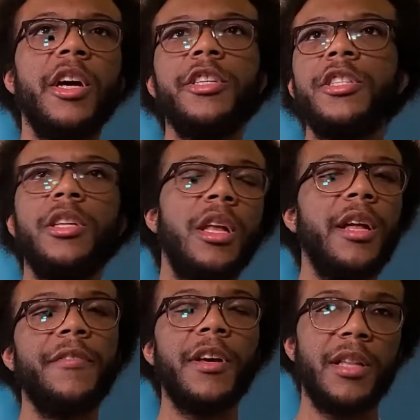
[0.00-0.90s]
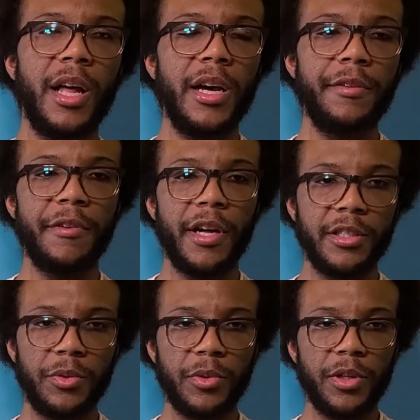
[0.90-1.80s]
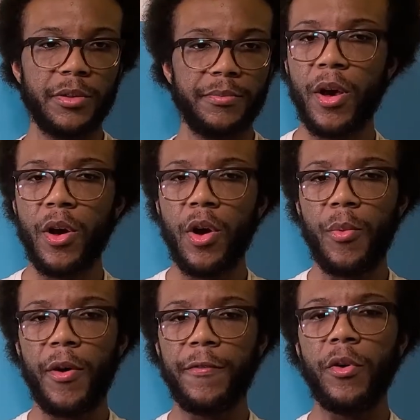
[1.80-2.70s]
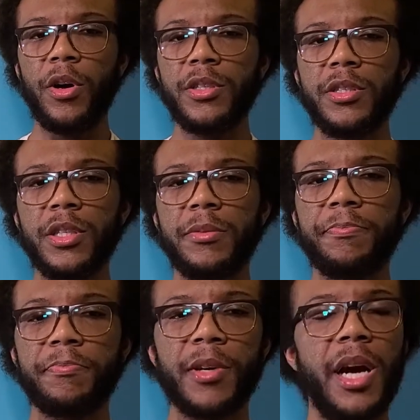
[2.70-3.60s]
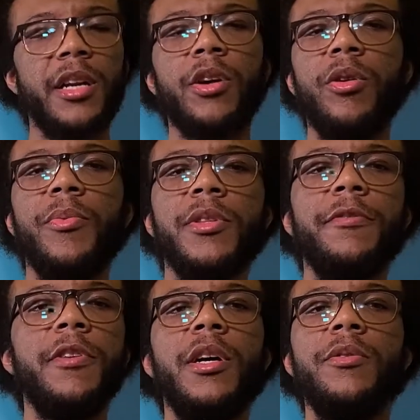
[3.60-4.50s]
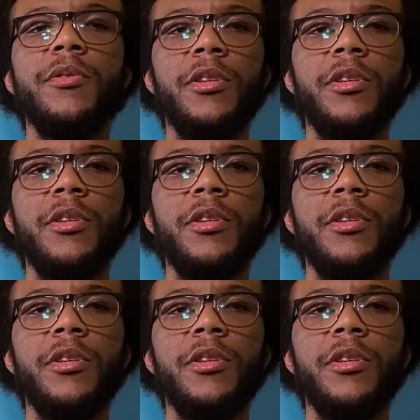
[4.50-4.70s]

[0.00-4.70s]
she's living life, as it were. While Forrest is just kind of going with the flow.